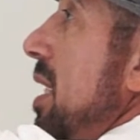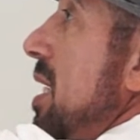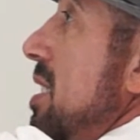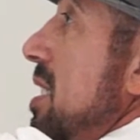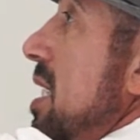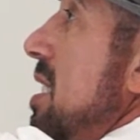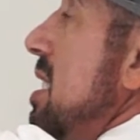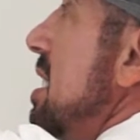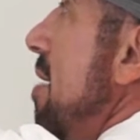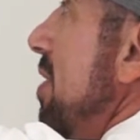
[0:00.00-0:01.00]
is
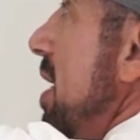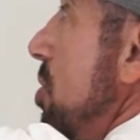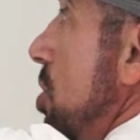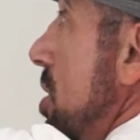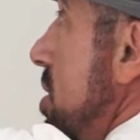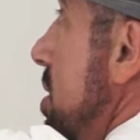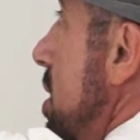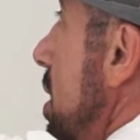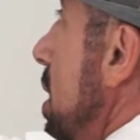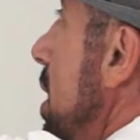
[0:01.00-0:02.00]
7 inches.
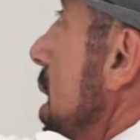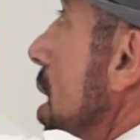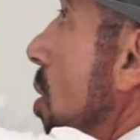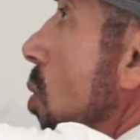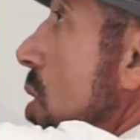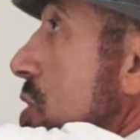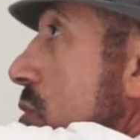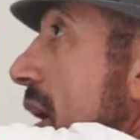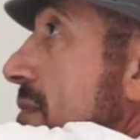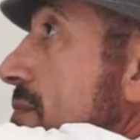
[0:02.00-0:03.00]
Once
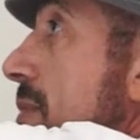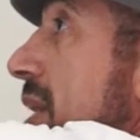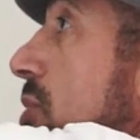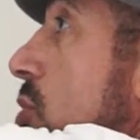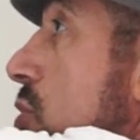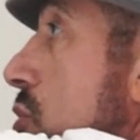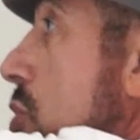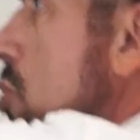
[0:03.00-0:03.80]
you have met those two